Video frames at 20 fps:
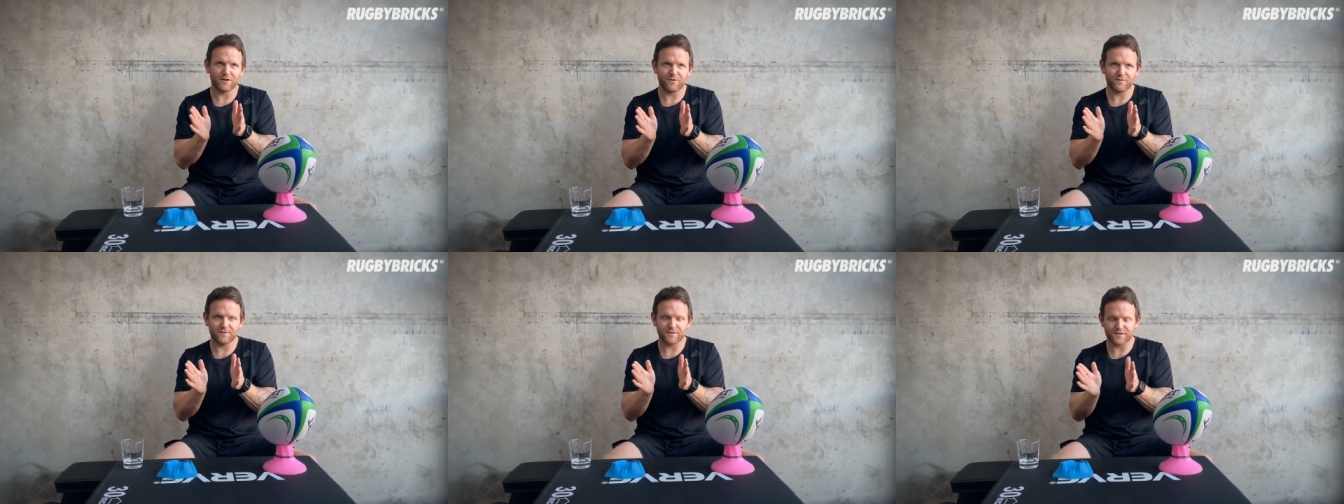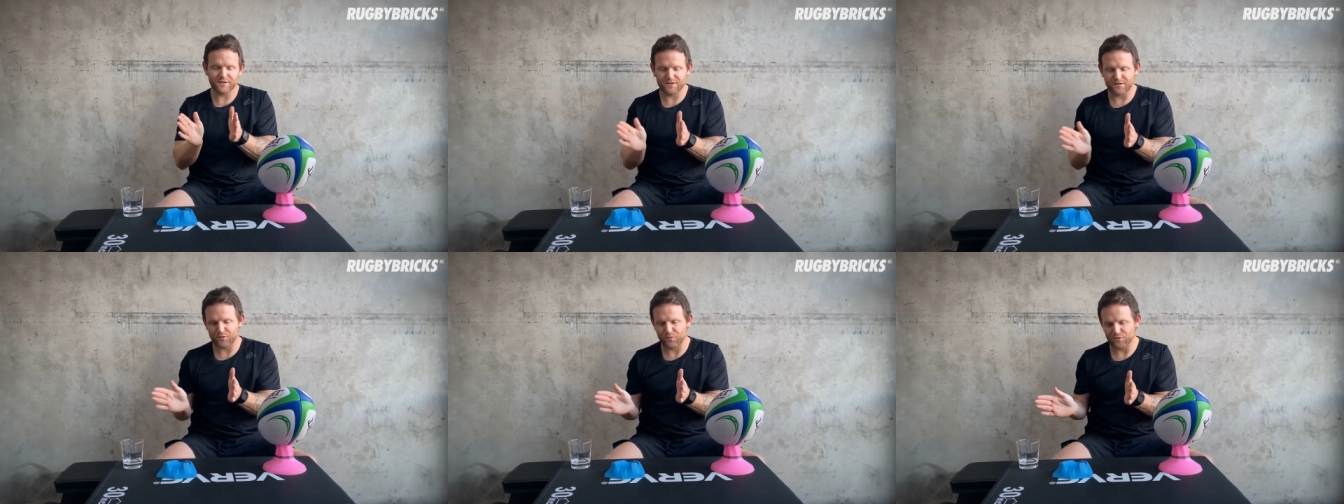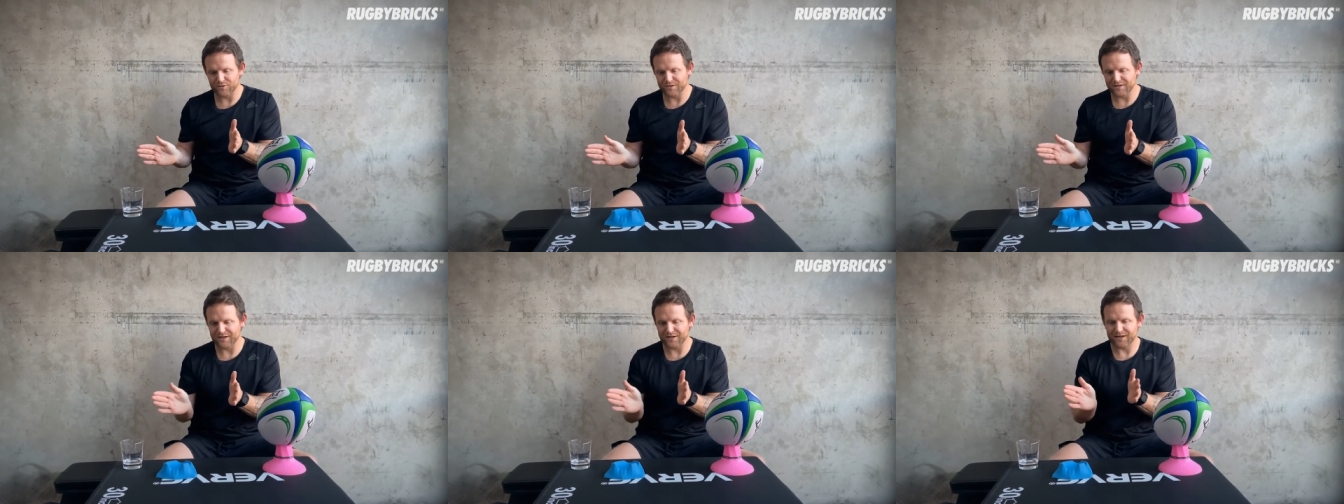all of a sudden I
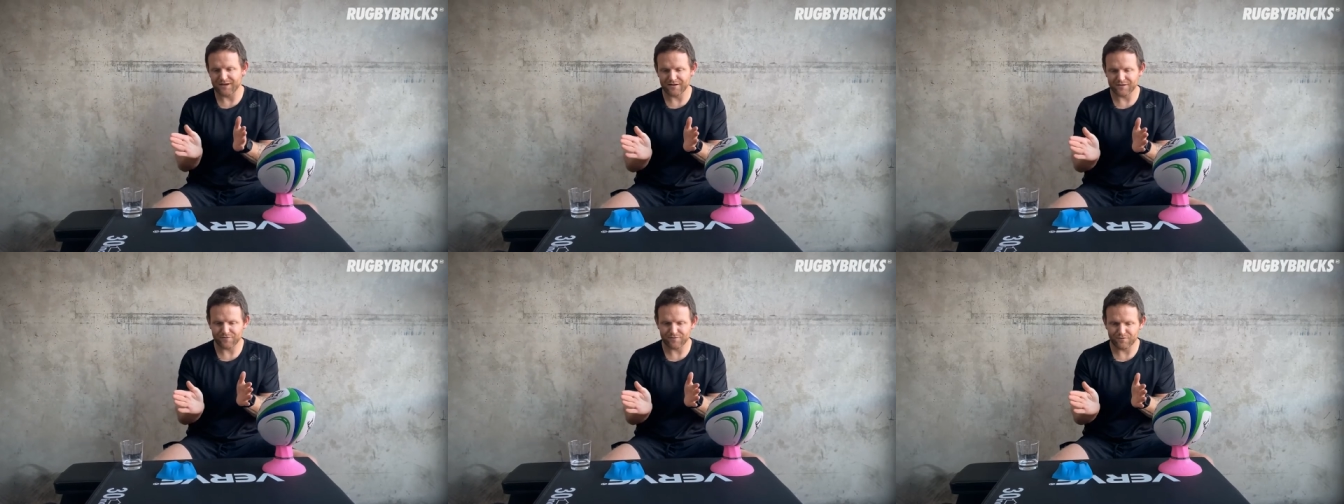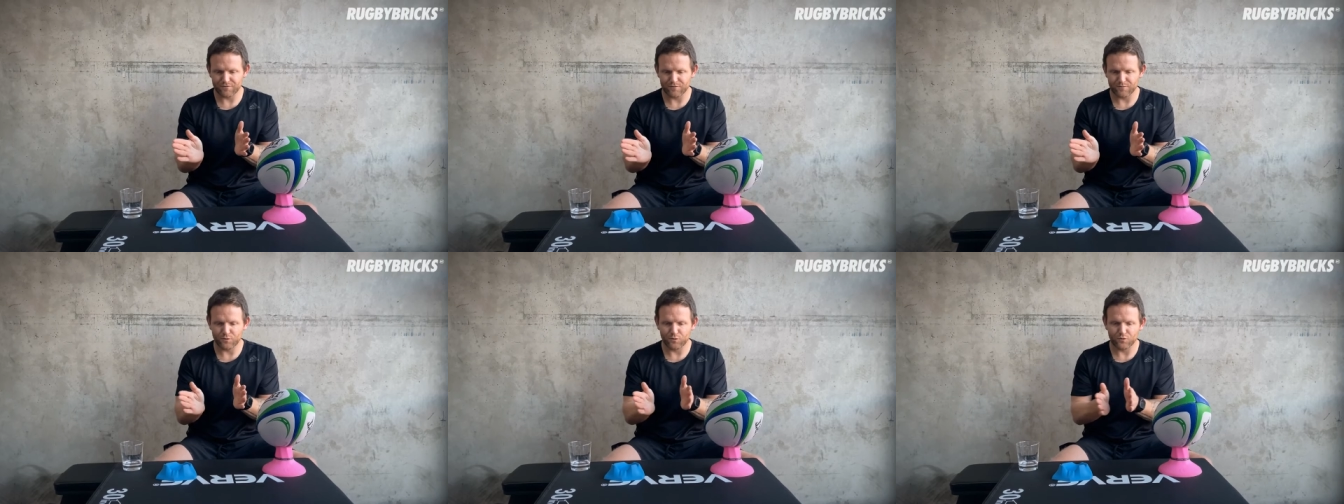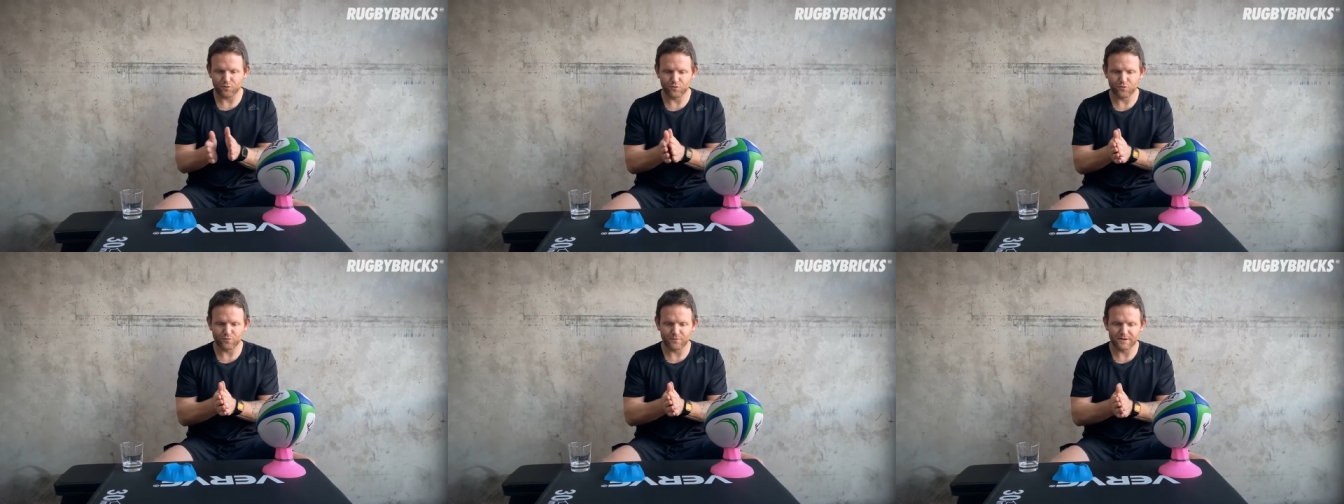wasn't getting through the ball
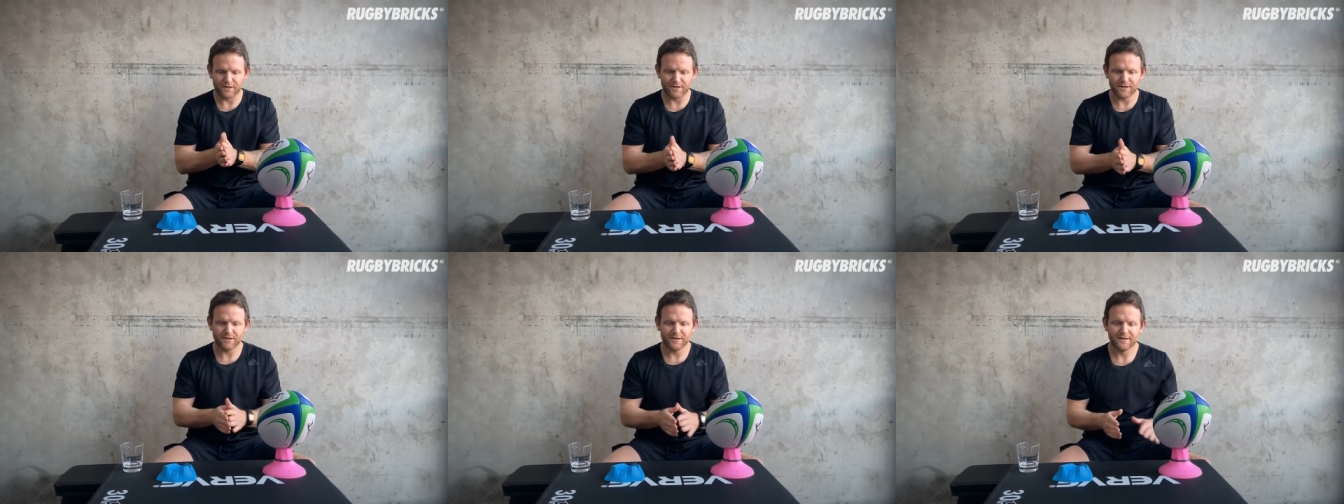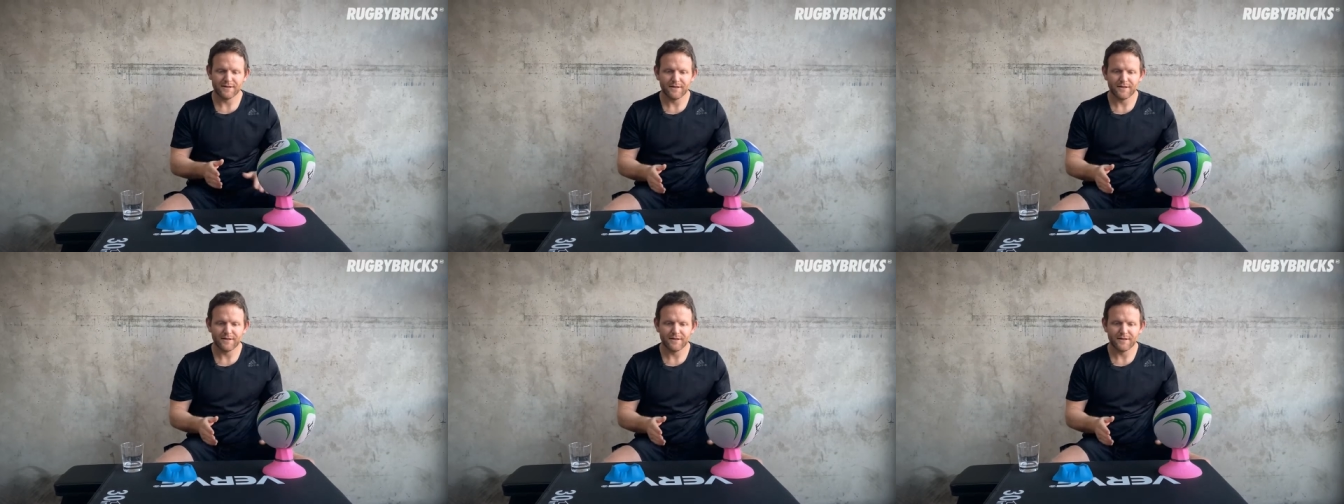normally,